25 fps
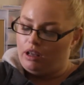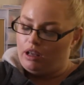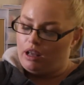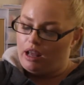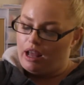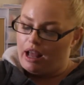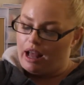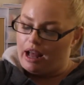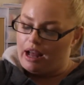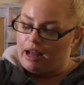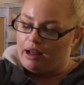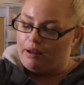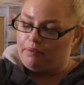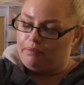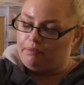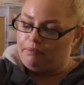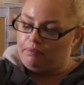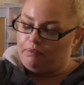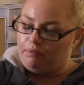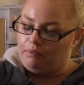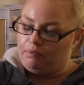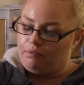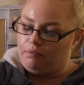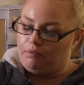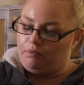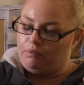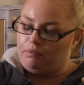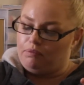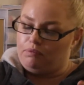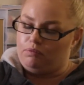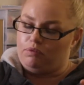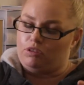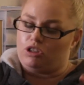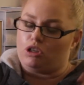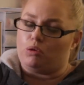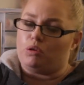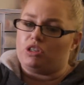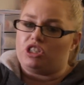
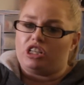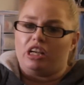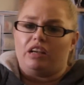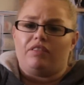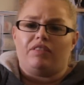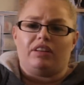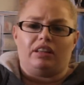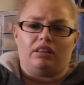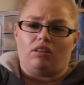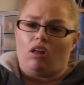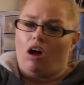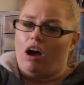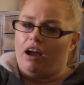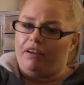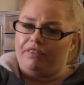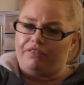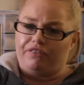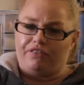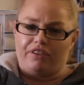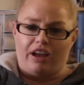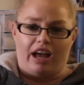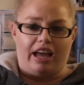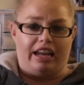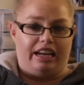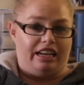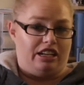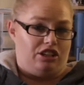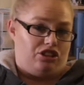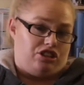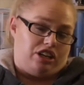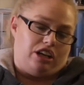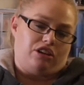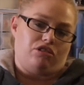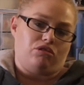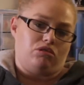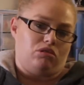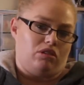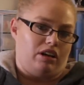to achieve in life in
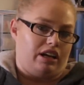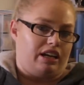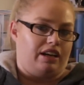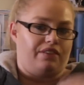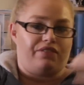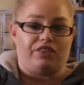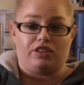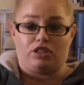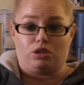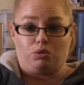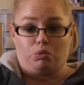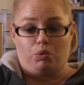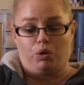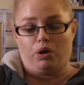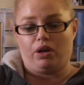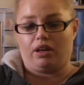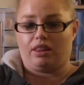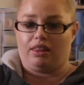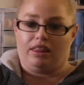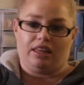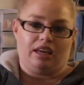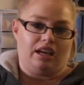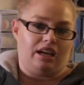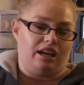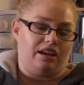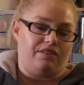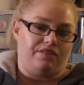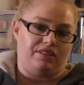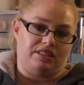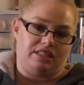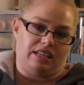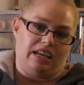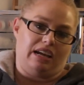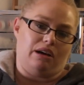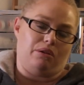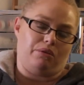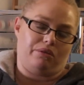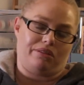general, like if it's a work thing, if it's a
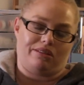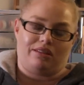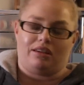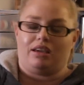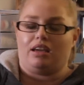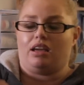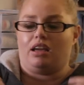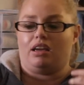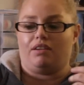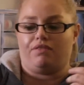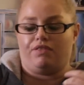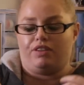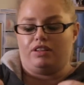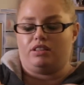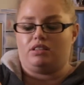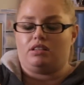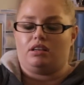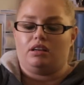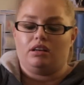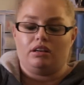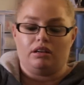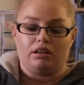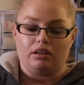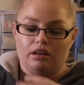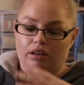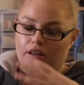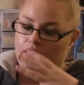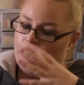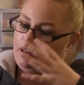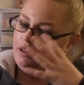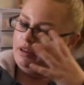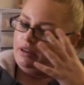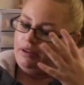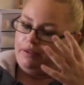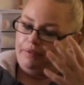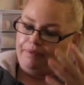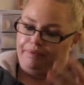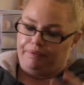health thing, if it's a
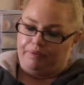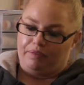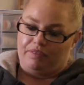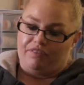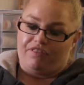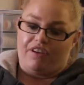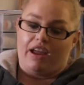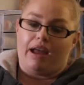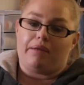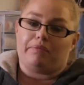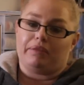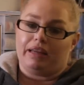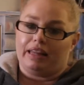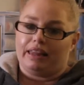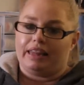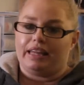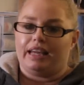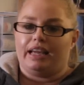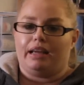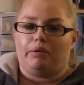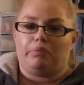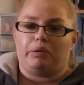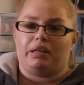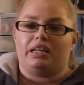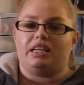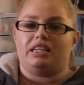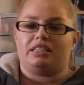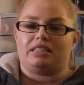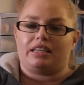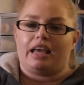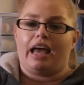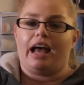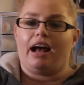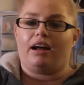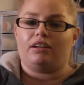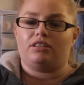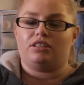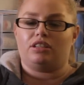family thing, but it's
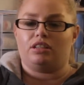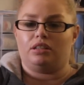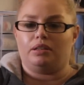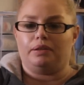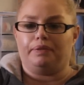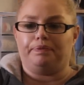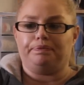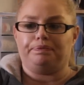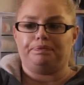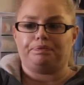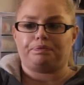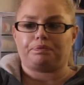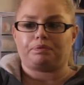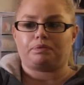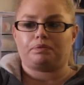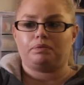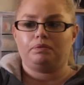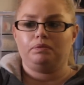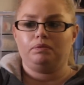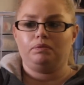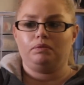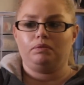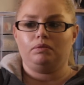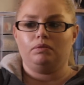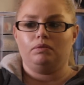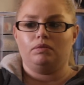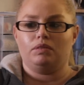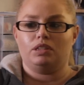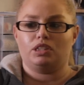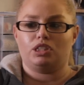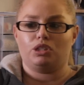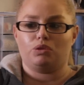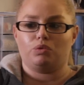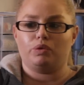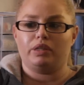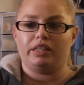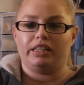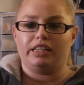how to
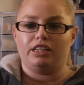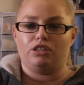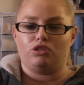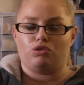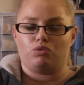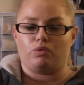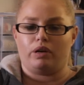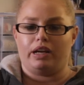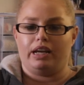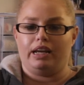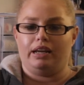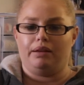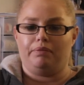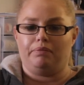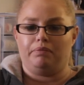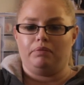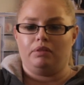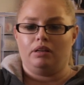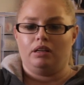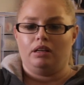really dream